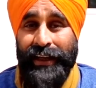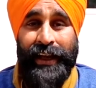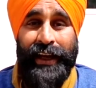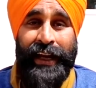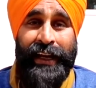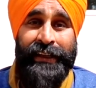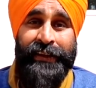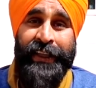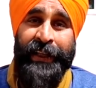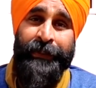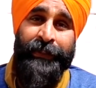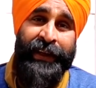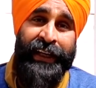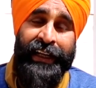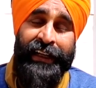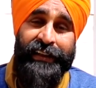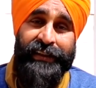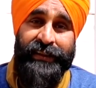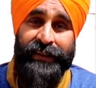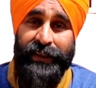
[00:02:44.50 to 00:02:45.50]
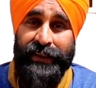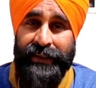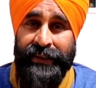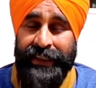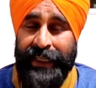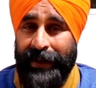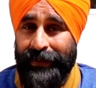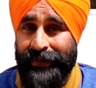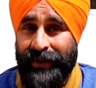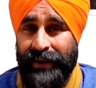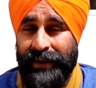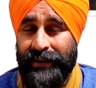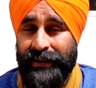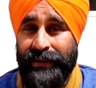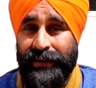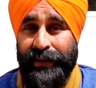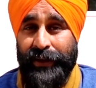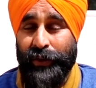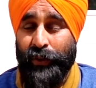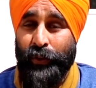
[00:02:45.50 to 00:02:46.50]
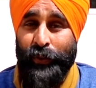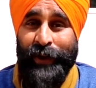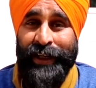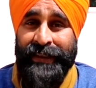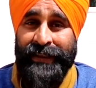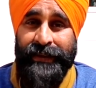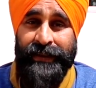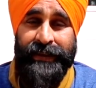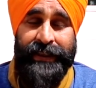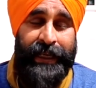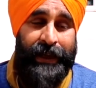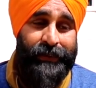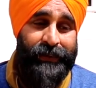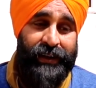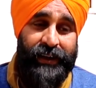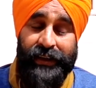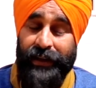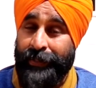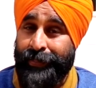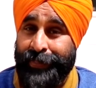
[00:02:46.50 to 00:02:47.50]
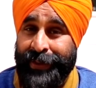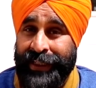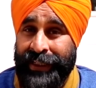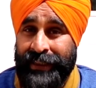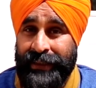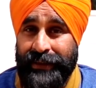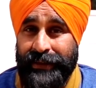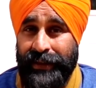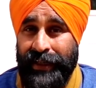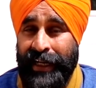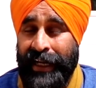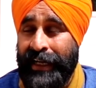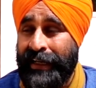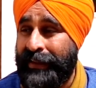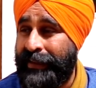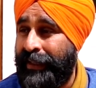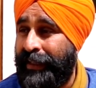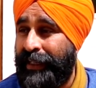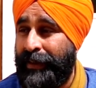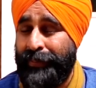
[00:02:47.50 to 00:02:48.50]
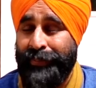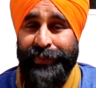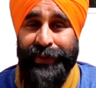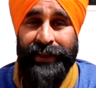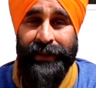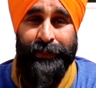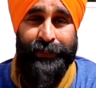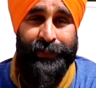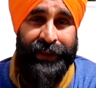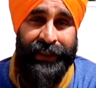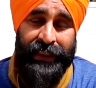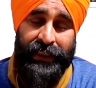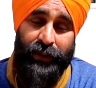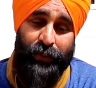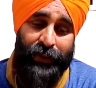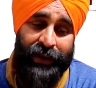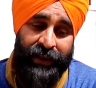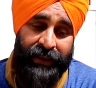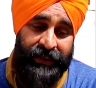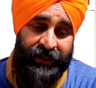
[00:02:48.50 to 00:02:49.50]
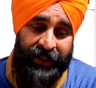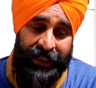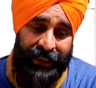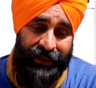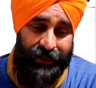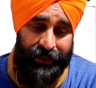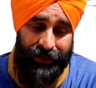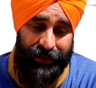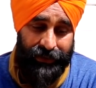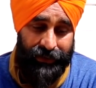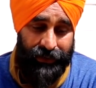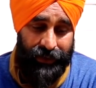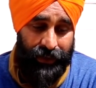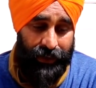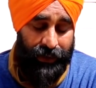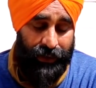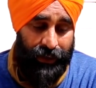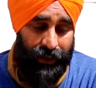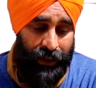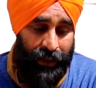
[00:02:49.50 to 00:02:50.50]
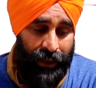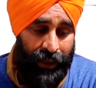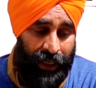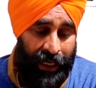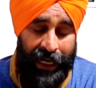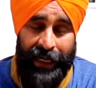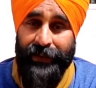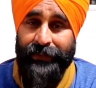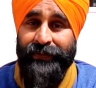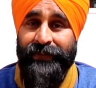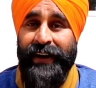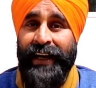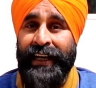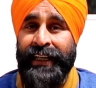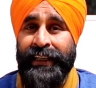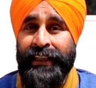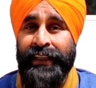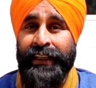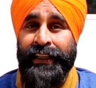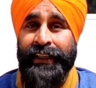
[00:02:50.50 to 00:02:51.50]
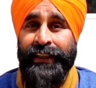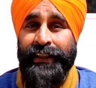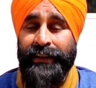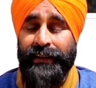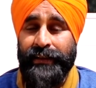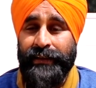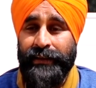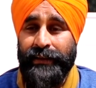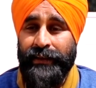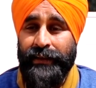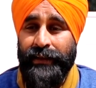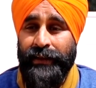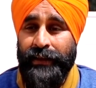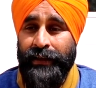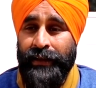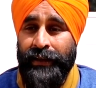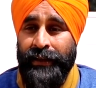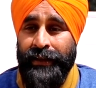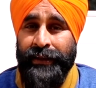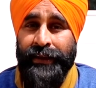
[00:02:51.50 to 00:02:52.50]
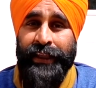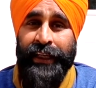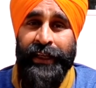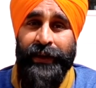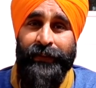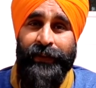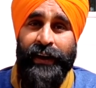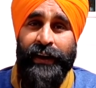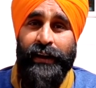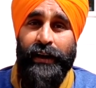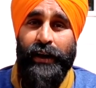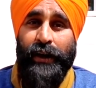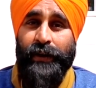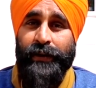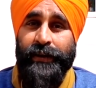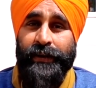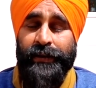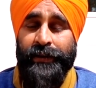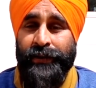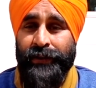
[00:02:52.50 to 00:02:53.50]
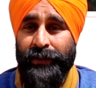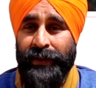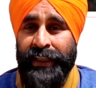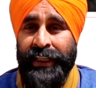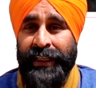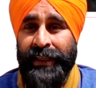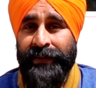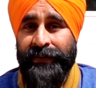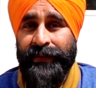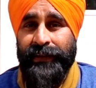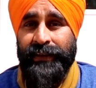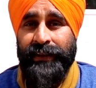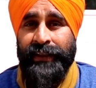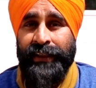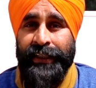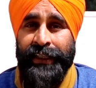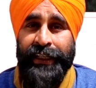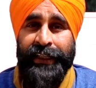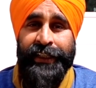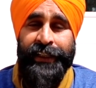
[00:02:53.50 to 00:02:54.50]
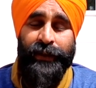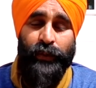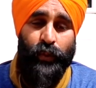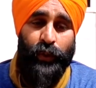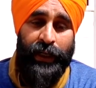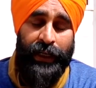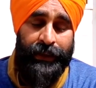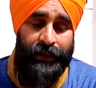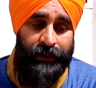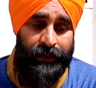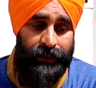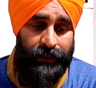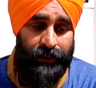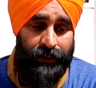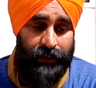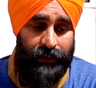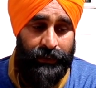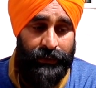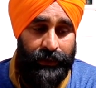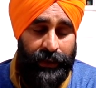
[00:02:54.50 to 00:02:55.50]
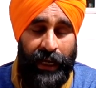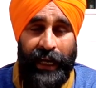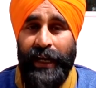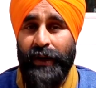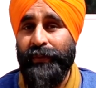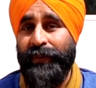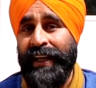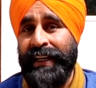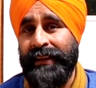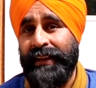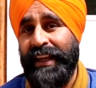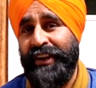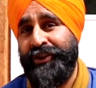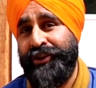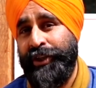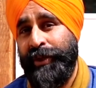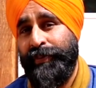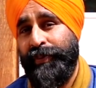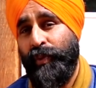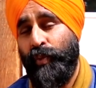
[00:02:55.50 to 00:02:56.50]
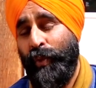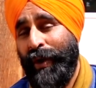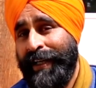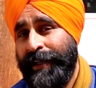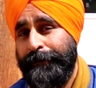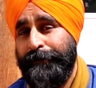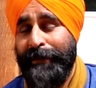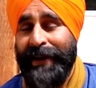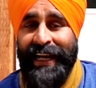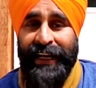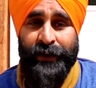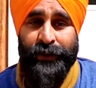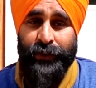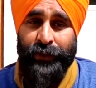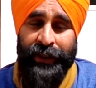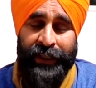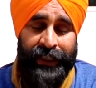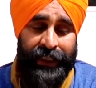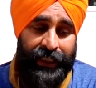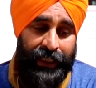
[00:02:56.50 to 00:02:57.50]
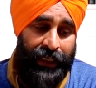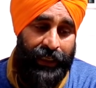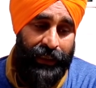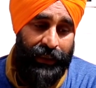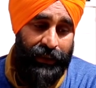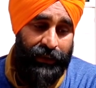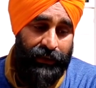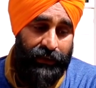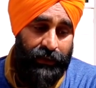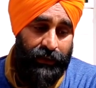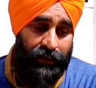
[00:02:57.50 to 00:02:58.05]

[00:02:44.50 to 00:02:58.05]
and they made several requests, several appeals, and their appeals were rejected, and finally they were ordered to leave Canadian waters. And when the ship went back to India,